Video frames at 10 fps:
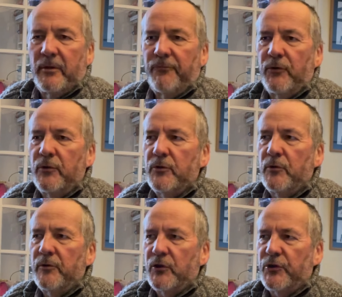If you
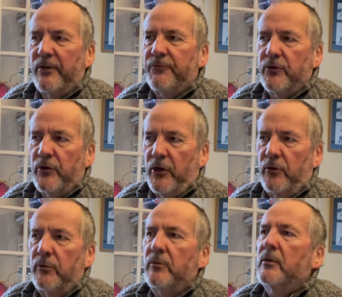do the shift
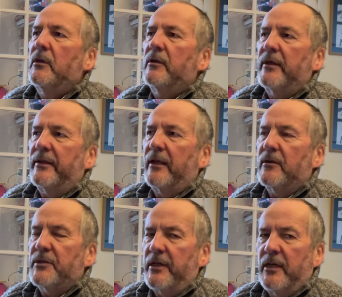new, then that'll
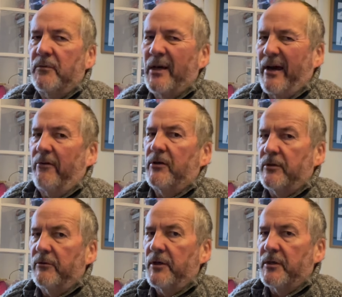take you a
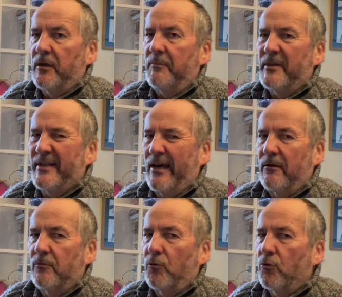character at a time. Is
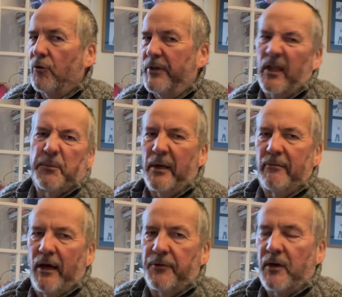that or the other way
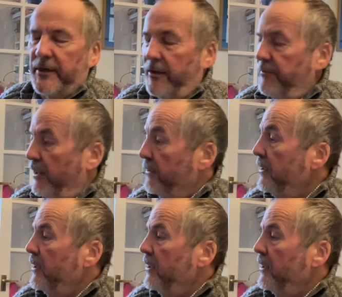around? I don't know.